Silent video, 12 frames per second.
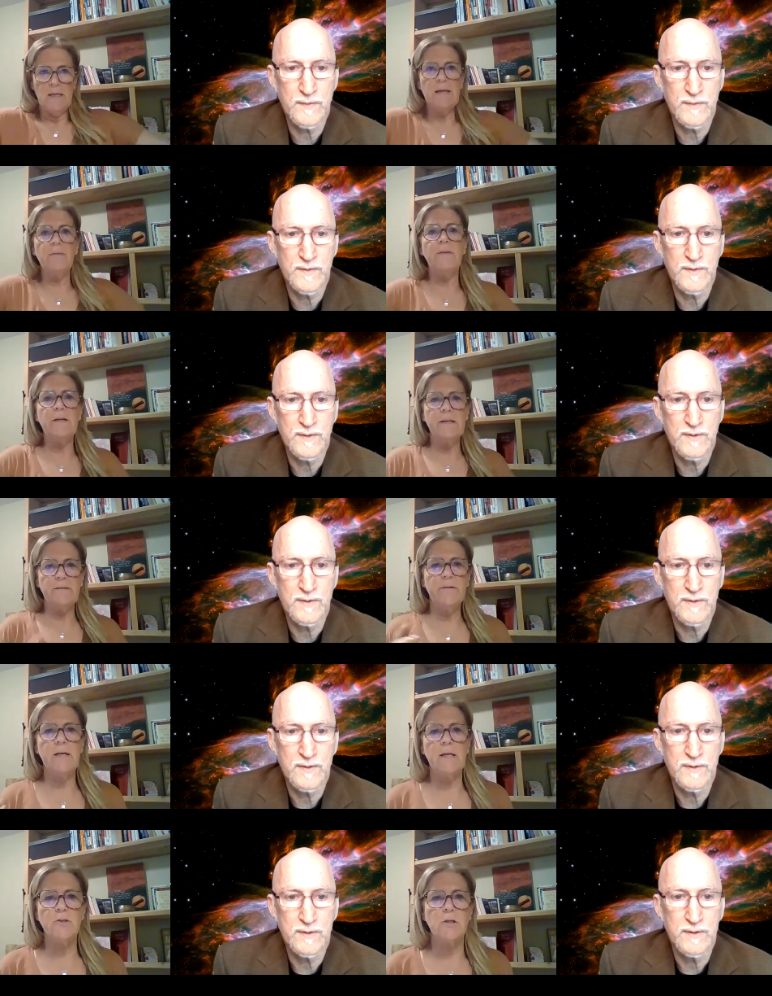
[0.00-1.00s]
Speaker 1: in the
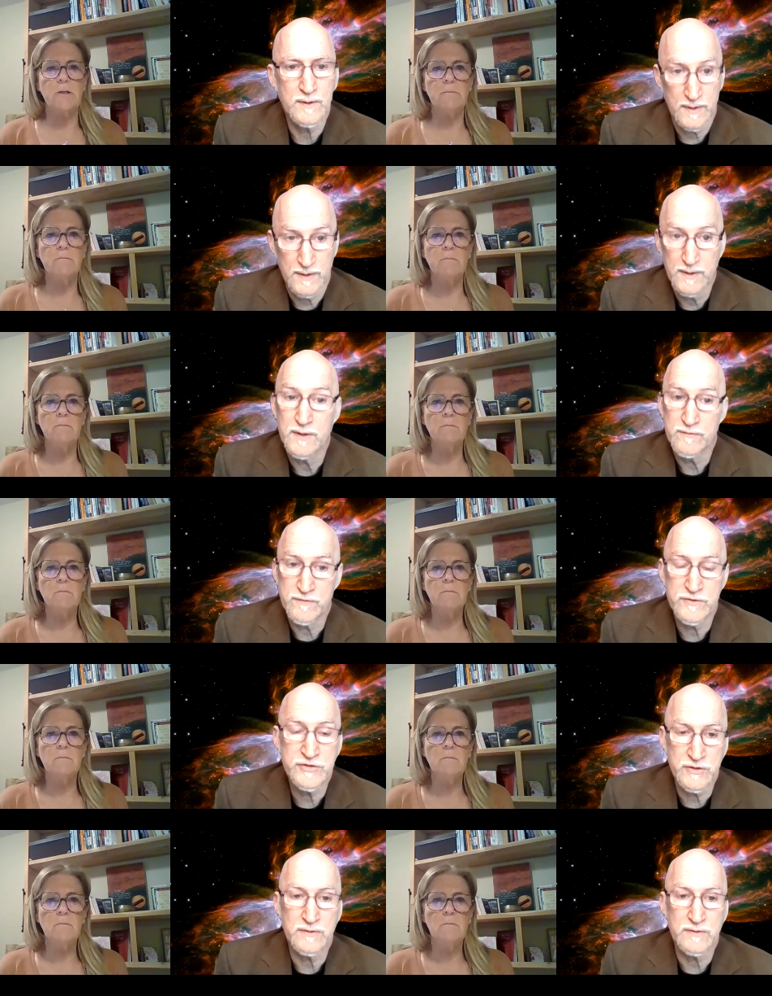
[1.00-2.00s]
divination.
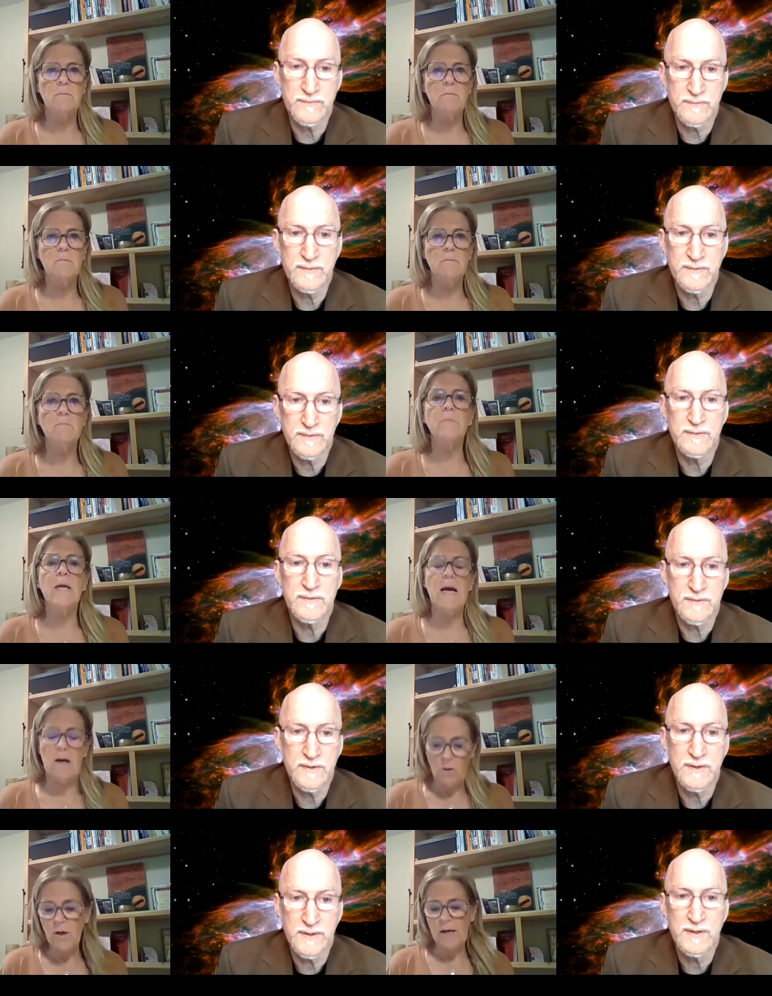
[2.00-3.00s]
For sure.
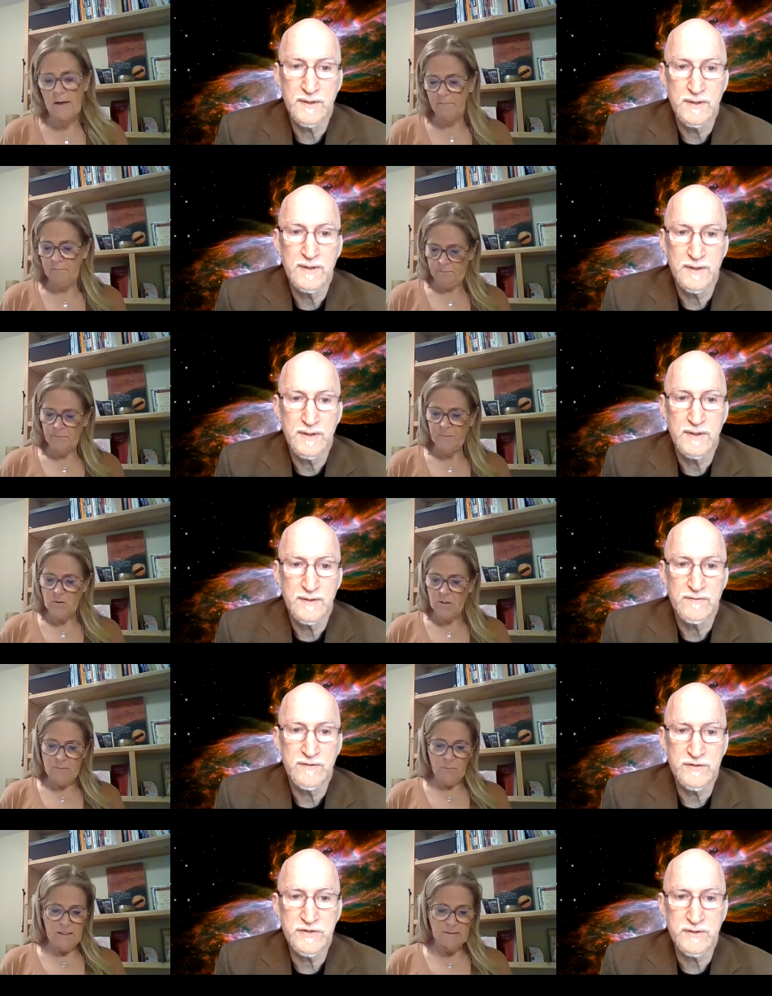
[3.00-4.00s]
Yeah. Okay.
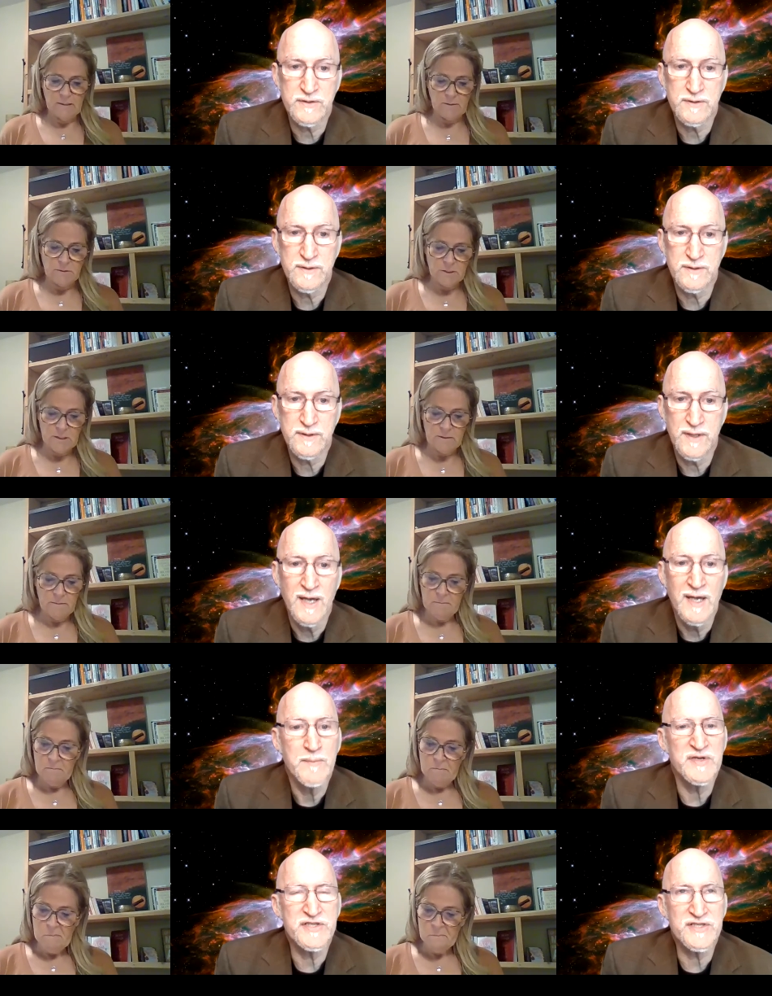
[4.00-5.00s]
Okay. Well, that sounds good.
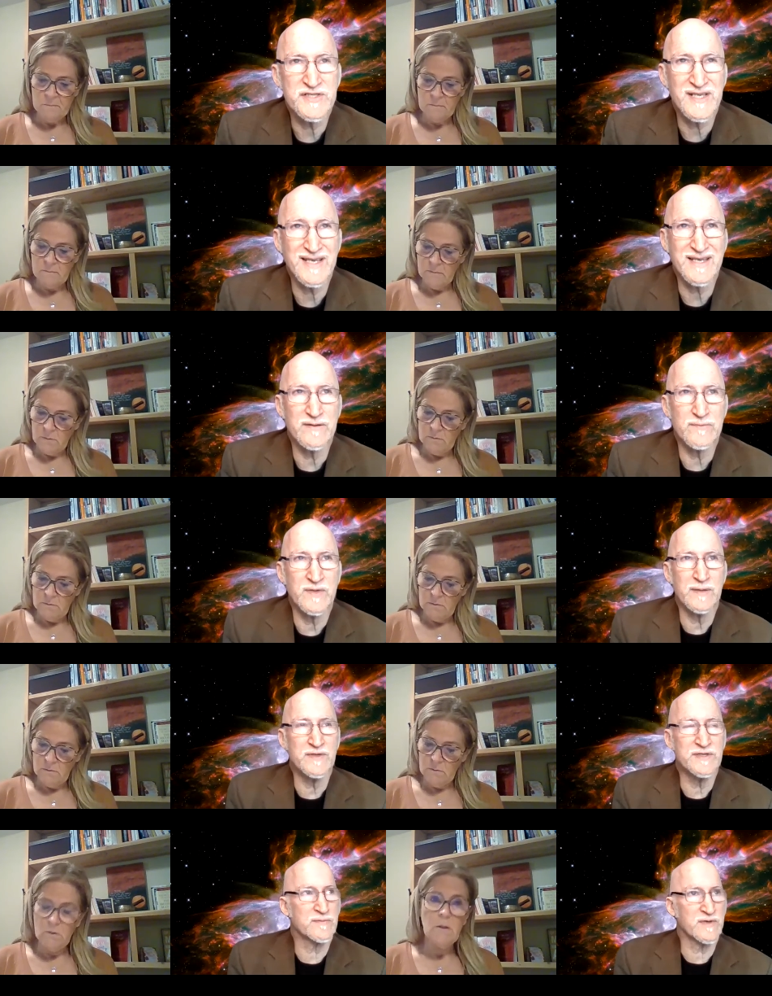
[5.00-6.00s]
Speaker 2: But just like
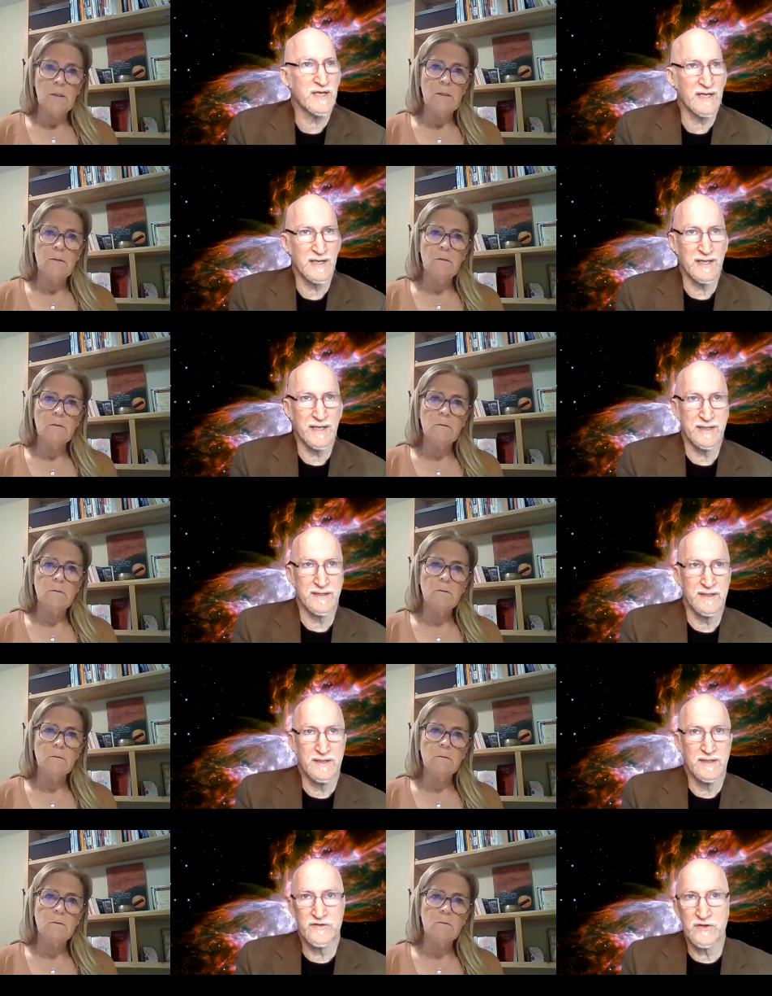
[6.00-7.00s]
maybe some kind of like
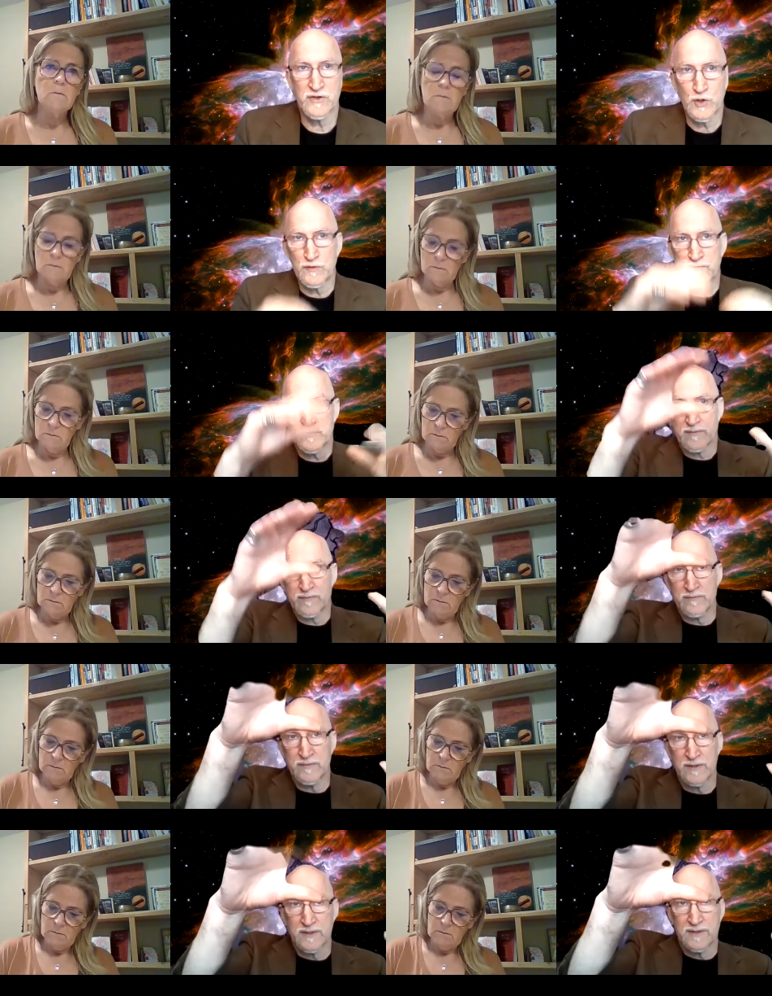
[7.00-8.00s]
to go
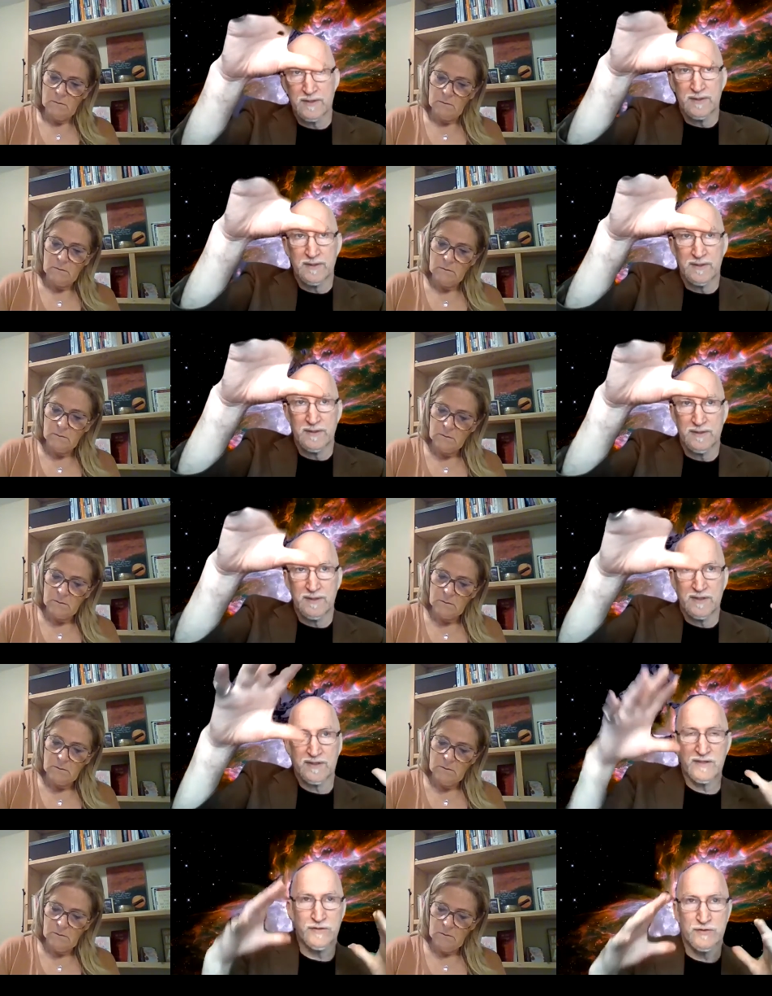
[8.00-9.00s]
from
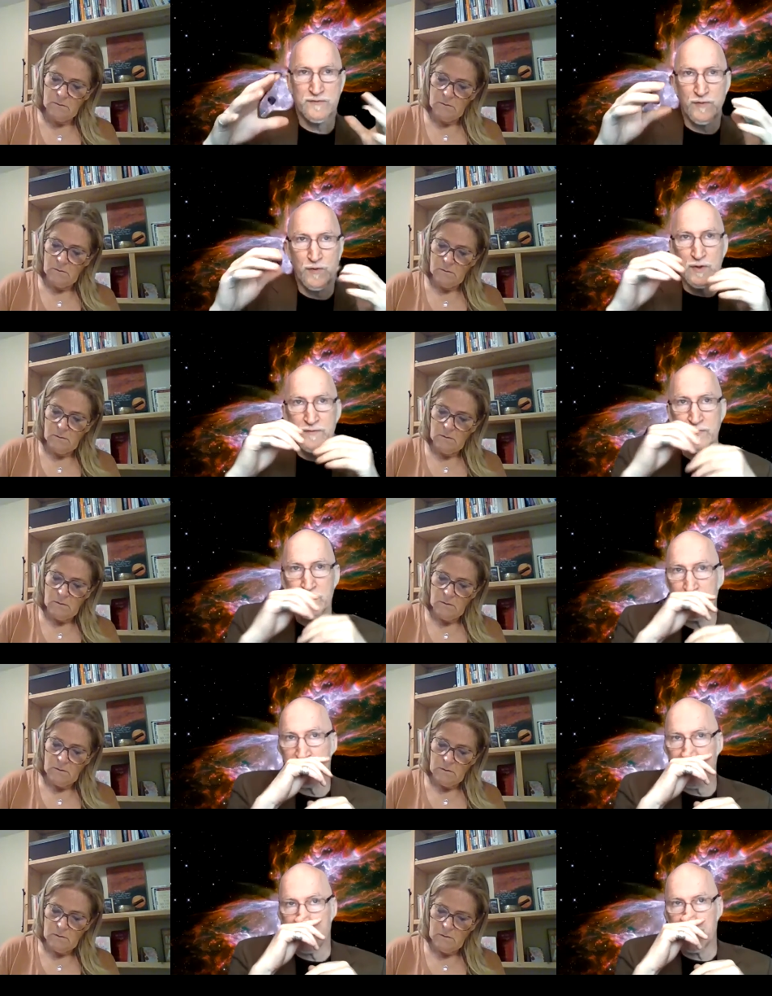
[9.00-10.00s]
like because there's four of
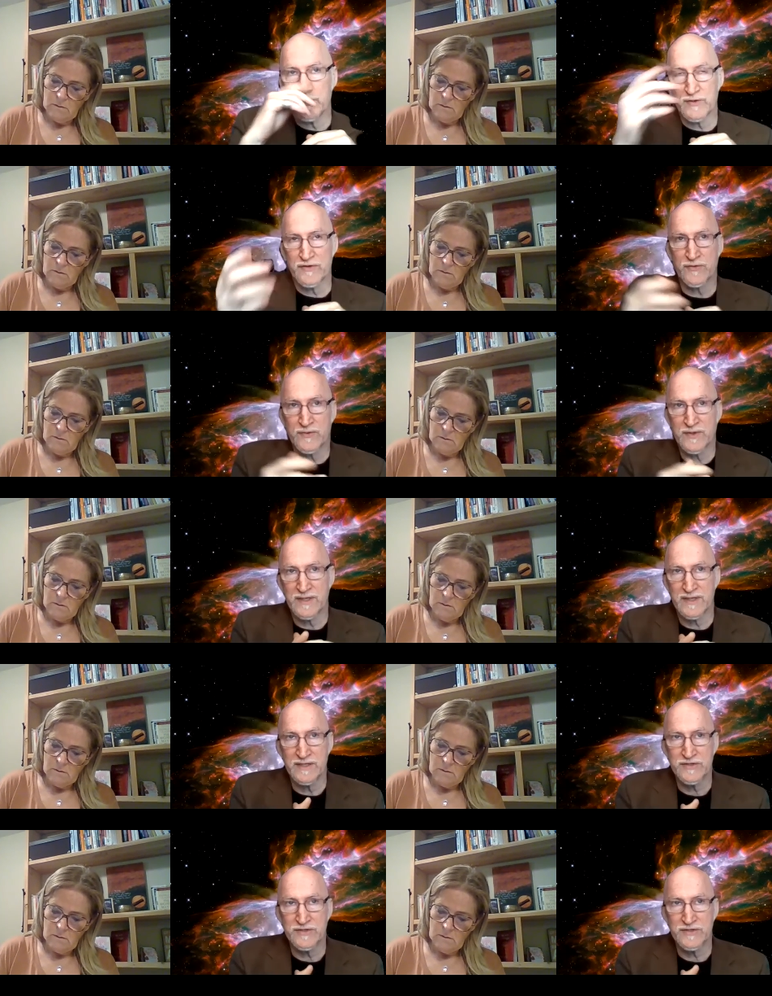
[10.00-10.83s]
you and maybe you put three in